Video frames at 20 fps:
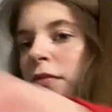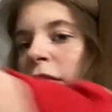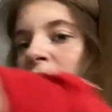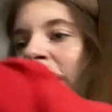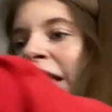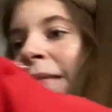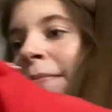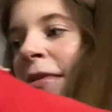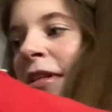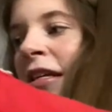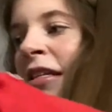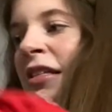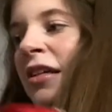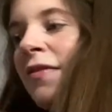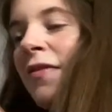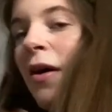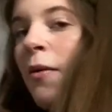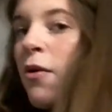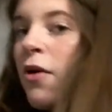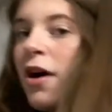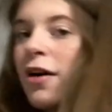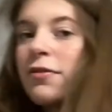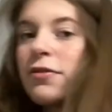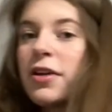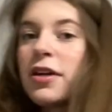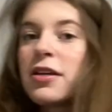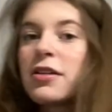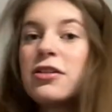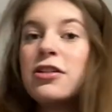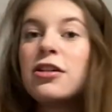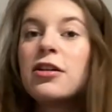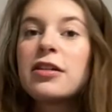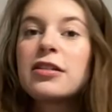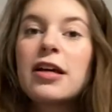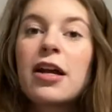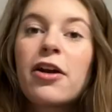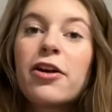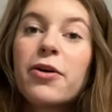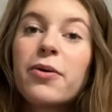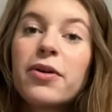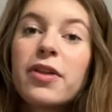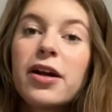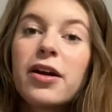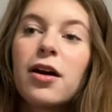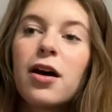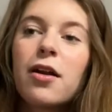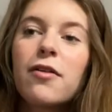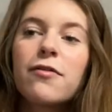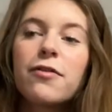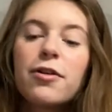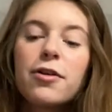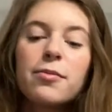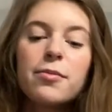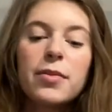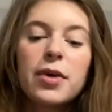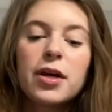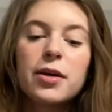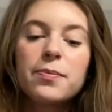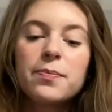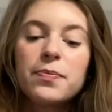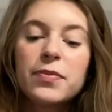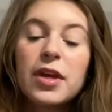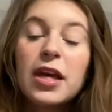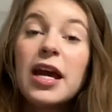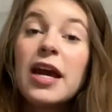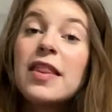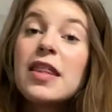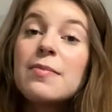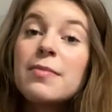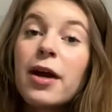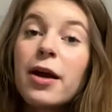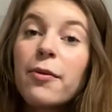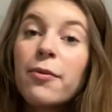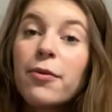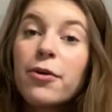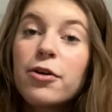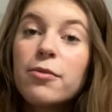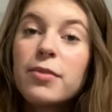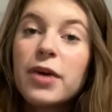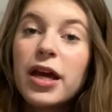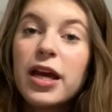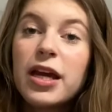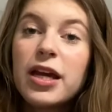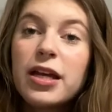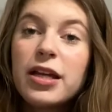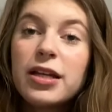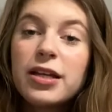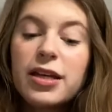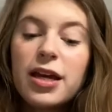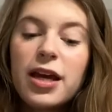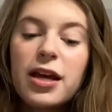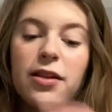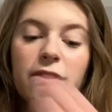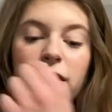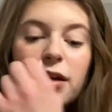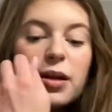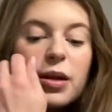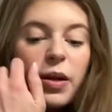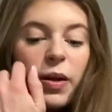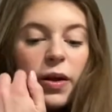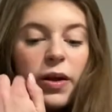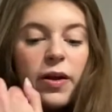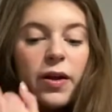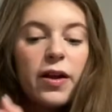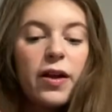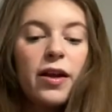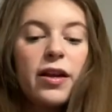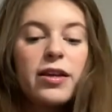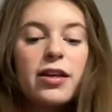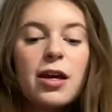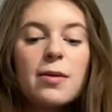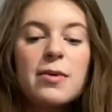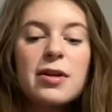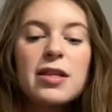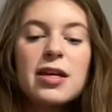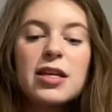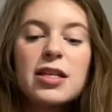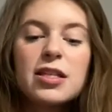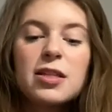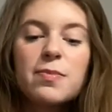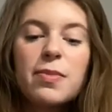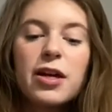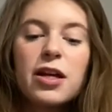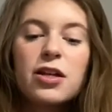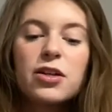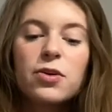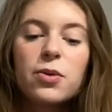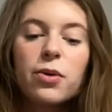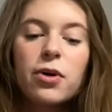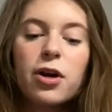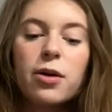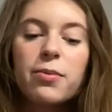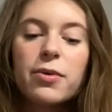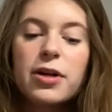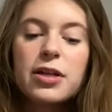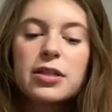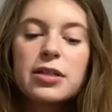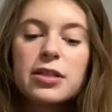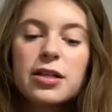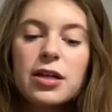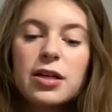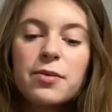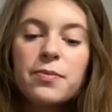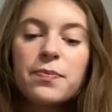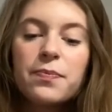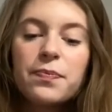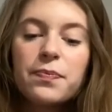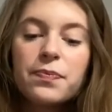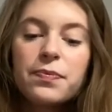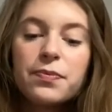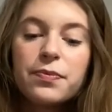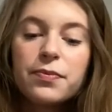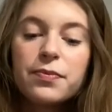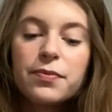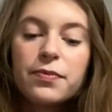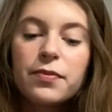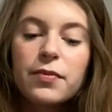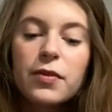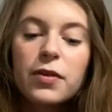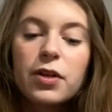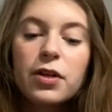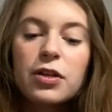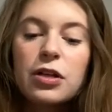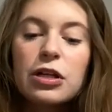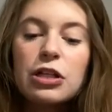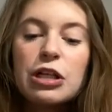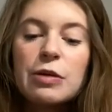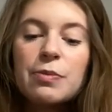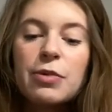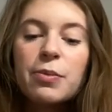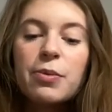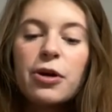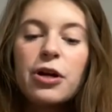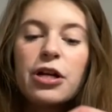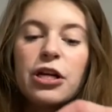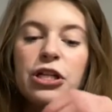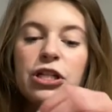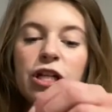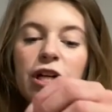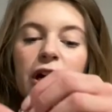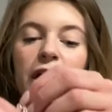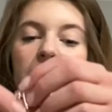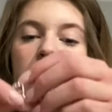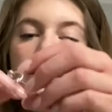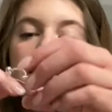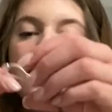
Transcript: some of the stuff I won't have links to because I don't know where they got it from, but then my roommate, Caitlin, gave me this Pandora bracelet. They're super pretty. She got us